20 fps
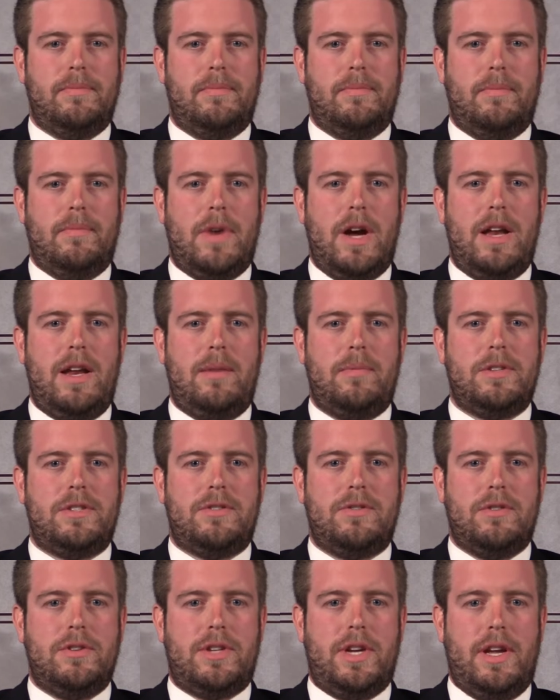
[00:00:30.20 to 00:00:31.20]
My name is
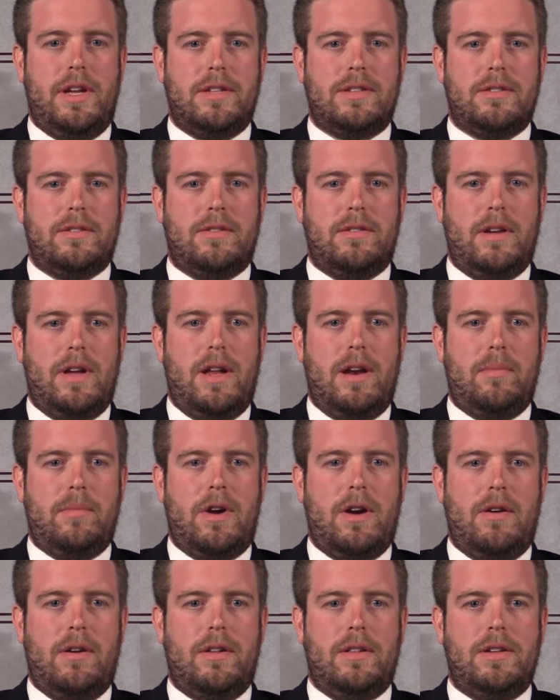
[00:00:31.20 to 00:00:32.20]
George Hansel, and I'm
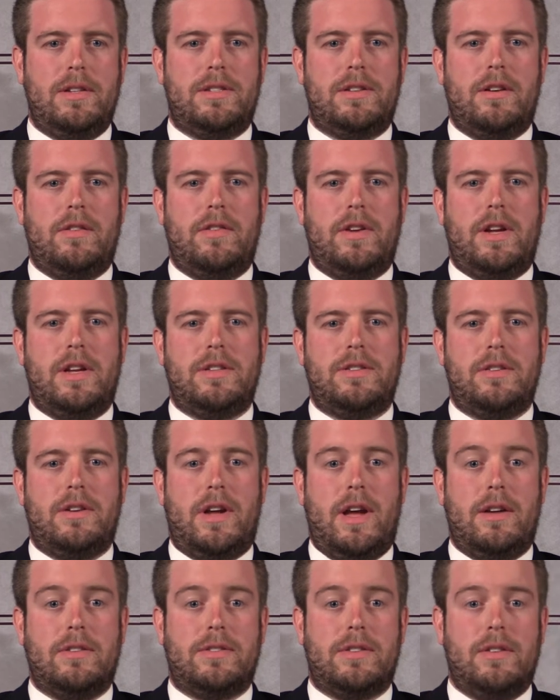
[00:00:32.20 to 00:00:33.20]
currently serving as your
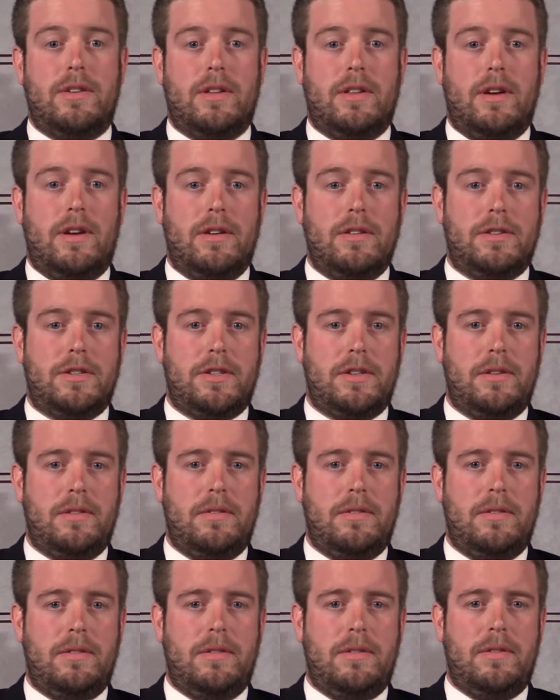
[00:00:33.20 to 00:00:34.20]
councillor at large.
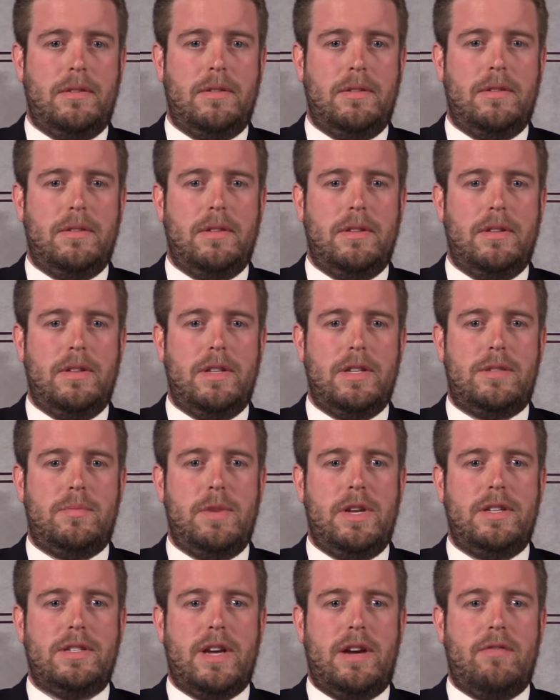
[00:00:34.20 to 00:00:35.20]
This
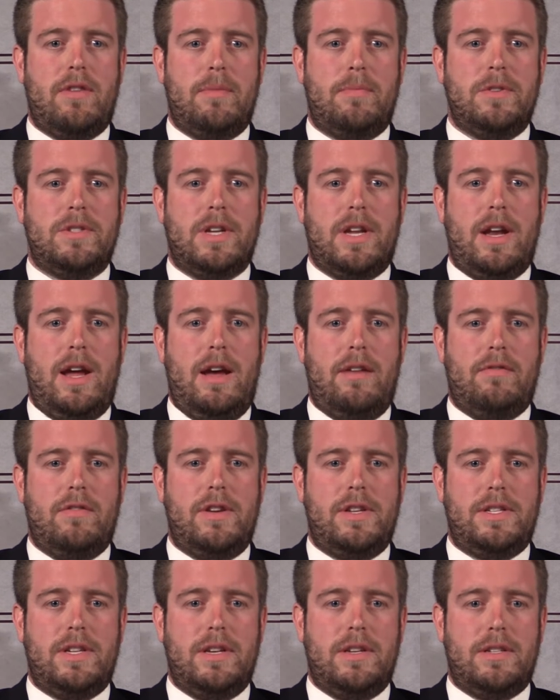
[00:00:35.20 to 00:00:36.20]
means I represent
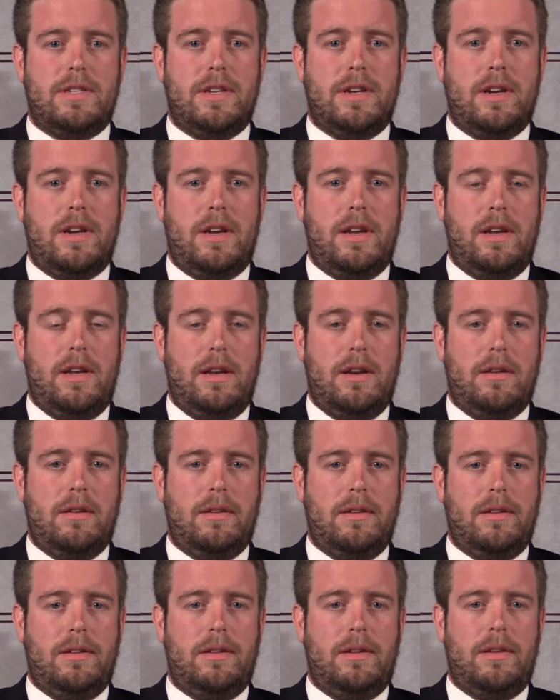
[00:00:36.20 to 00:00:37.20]
every citizen in Keene.
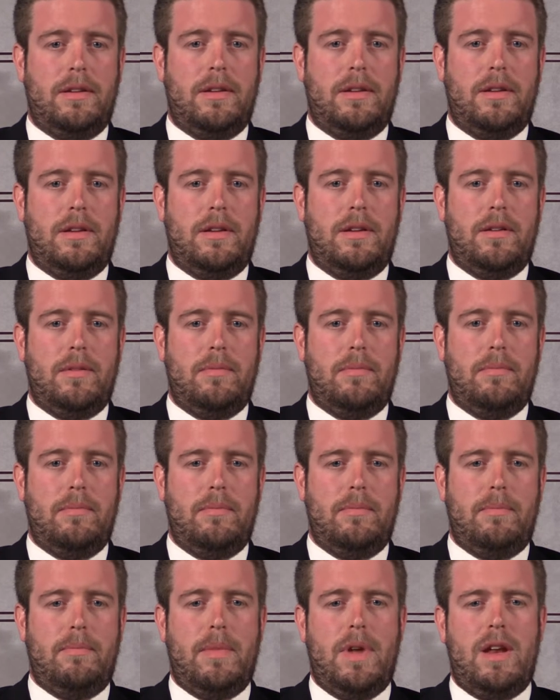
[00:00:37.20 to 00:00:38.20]

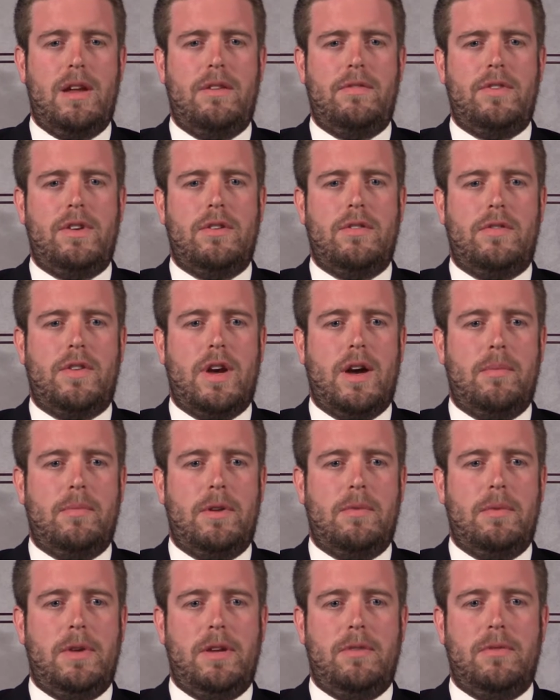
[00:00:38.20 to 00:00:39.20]
Many of you have come
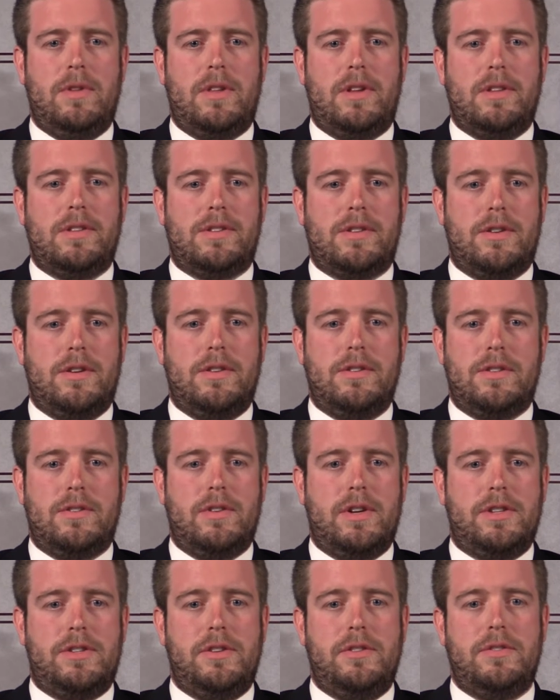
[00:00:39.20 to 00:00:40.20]
to me with concerns
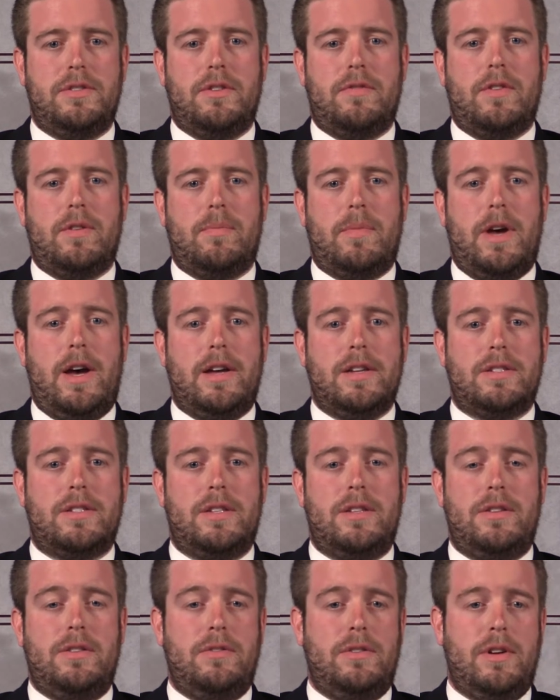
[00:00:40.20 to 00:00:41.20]
or issues over the
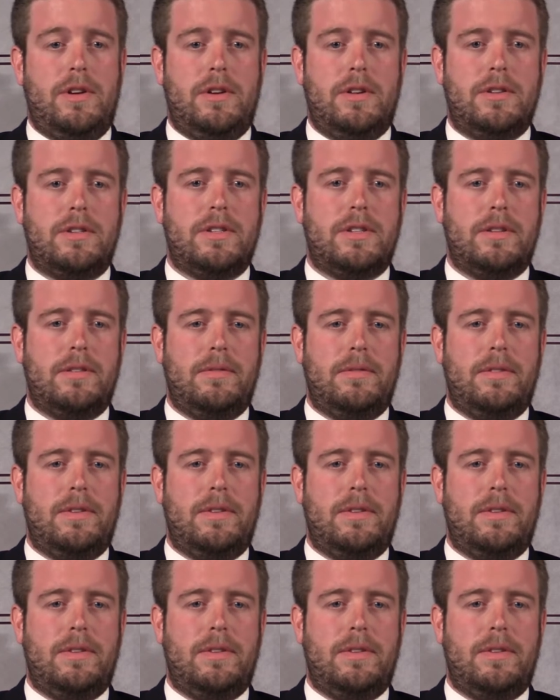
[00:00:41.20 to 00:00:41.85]
past 2 years.